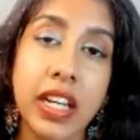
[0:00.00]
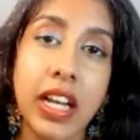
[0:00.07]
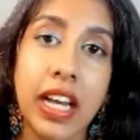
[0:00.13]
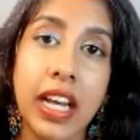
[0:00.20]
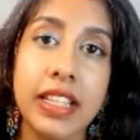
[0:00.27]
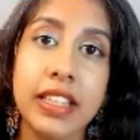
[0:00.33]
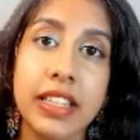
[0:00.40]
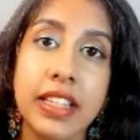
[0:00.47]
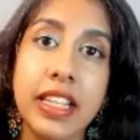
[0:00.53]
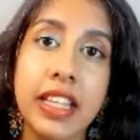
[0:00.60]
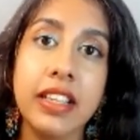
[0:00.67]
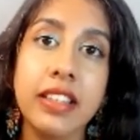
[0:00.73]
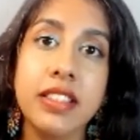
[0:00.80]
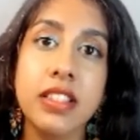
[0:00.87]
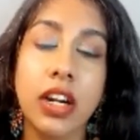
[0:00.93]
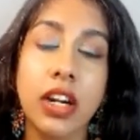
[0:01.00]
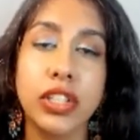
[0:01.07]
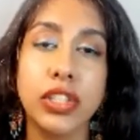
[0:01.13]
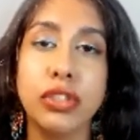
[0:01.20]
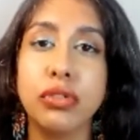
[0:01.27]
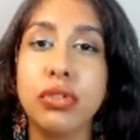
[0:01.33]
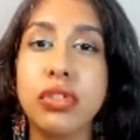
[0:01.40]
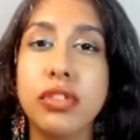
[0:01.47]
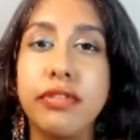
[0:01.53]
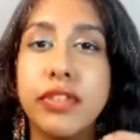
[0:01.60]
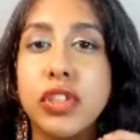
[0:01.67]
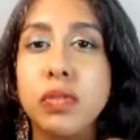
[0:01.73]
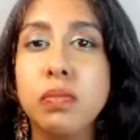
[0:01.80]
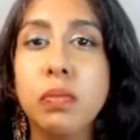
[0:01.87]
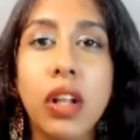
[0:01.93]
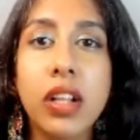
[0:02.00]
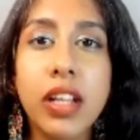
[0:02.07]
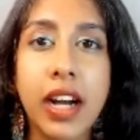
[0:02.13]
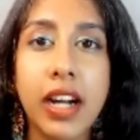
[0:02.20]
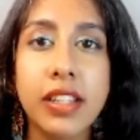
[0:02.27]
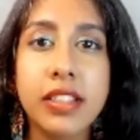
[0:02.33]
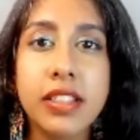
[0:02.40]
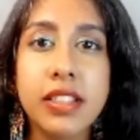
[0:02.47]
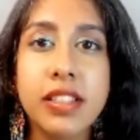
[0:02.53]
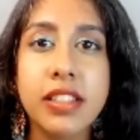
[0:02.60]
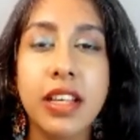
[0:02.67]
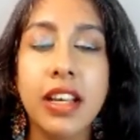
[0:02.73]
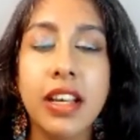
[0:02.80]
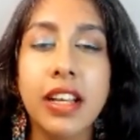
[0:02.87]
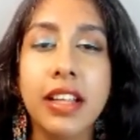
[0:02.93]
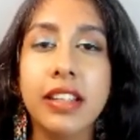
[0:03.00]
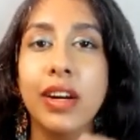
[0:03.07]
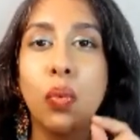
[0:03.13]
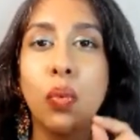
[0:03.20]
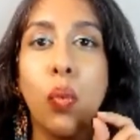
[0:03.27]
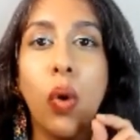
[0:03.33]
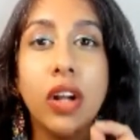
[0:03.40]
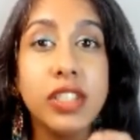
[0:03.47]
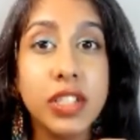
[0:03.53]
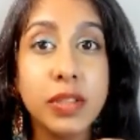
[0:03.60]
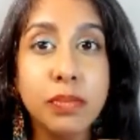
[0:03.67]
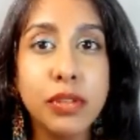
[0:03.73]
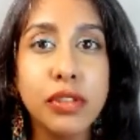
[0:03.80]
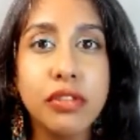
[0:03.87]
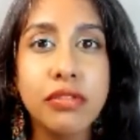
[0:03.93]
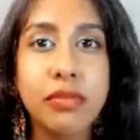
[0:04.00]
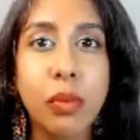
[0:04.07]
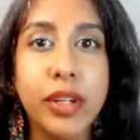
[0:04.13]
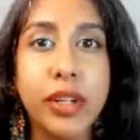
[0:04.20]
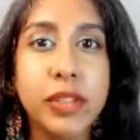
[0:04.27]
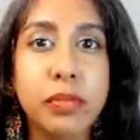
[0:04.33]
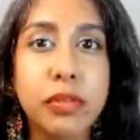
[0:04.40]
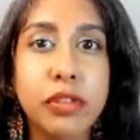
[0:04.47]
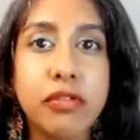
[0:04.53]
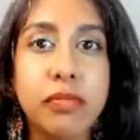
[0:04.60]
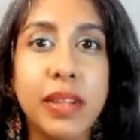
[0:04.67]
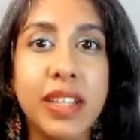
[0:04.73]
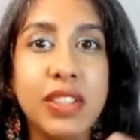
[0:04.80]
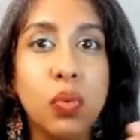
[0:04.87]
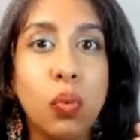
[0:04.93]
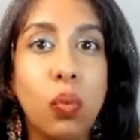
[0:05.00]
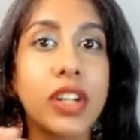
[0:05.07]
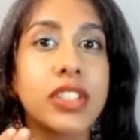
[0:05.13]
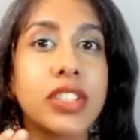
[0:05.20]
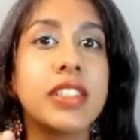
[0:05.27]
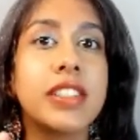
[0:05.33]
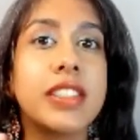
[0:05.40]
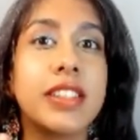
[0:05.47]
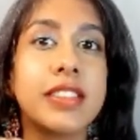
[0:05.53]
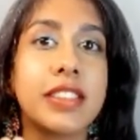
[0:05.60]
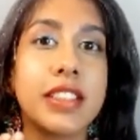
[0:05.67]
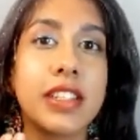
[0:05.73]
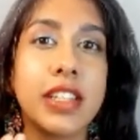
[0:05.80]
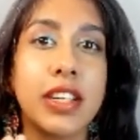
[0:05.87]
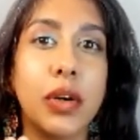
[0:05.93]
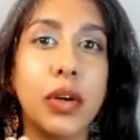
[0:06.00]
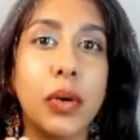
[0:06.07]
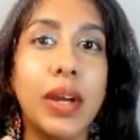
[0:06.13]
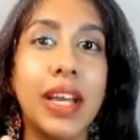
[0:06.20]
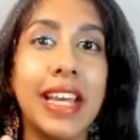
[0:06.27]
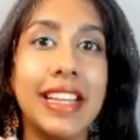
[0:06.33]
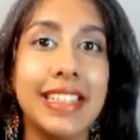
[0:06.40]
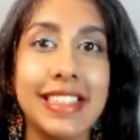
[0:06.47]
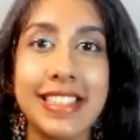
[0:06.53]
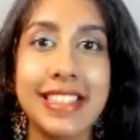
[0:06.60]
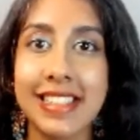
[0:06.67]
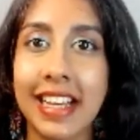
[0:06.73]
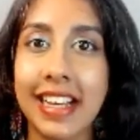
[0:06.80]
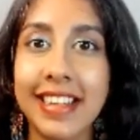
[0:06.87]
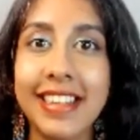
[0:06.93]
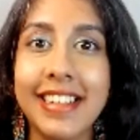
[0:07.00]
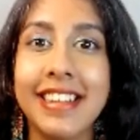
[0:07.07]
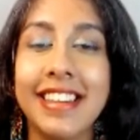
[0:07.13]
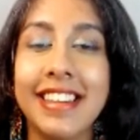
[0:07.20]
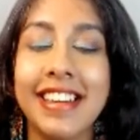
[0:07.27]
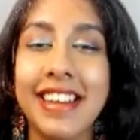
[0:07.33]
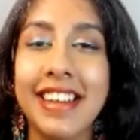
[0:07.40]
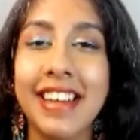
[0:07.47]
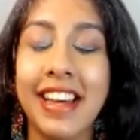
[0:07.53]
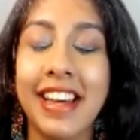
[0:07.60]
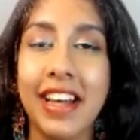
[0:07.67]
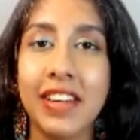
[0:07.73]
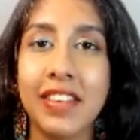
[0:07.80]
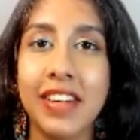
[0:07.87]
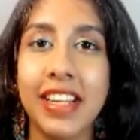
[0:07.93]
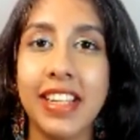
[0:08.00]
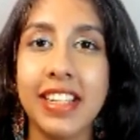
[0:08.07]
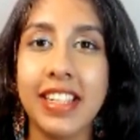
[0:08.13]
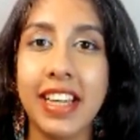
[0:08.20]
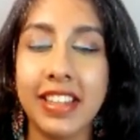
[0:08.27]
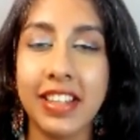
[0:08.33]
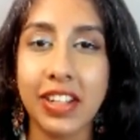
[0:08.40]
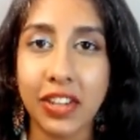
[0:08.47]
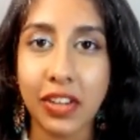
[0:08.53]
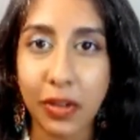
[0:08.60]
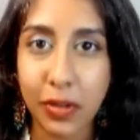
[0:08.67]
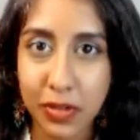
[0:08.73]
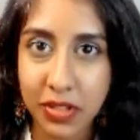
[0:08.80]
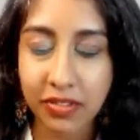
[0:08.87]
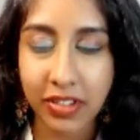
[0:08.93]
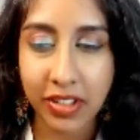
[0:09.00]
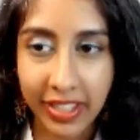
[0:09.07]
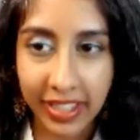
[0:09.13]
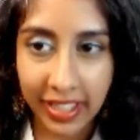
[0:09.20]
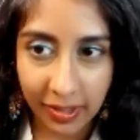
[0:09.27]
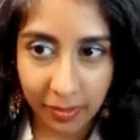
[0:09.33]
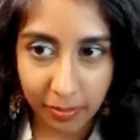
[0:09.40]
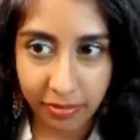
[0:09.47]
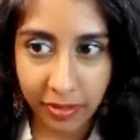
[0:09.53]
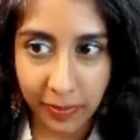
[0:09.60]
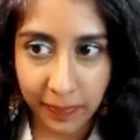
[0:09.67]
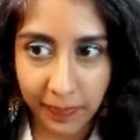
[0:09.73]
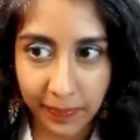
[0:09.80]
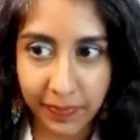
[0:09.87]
and these are used for small cuts. They're waterproof. Waterproof means water doesn't go inside, right? And they're also very helpful.